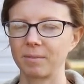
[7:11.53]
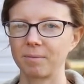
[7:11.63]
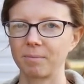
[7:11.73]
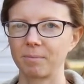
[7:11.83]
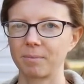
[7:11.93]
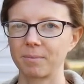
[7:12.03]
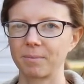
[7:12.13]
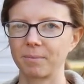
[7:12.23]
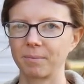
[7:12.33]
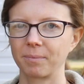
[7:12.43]

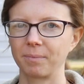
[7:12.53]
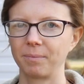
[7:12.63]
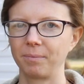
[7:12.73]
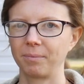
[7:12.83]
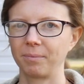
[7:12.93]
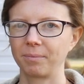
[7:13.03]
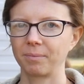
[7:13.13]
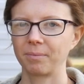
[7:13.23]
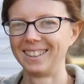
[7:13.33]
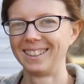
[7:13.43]

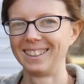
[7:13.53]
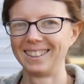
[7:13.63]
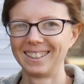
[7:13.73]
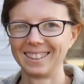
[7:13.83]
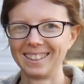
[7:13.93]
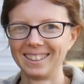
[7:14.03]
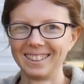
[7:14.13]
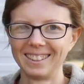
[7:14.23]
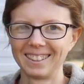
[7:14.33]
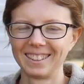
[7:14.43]

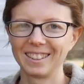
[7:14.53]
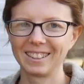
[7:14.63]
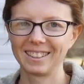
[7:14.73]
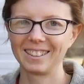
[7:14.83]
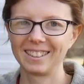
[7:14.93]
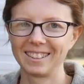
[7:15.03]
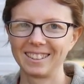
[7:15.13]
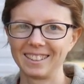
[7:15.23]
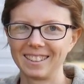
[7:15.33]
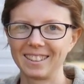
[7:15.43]

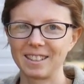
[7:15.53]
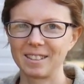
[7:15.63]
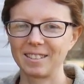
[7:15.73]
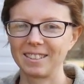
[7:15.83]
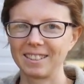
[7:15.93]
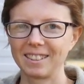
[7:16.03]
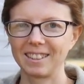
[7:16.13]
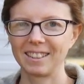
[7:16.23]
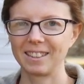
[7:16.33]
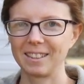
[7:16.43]

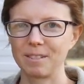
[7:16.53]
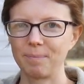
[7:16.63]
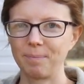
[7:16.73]
(not speaking)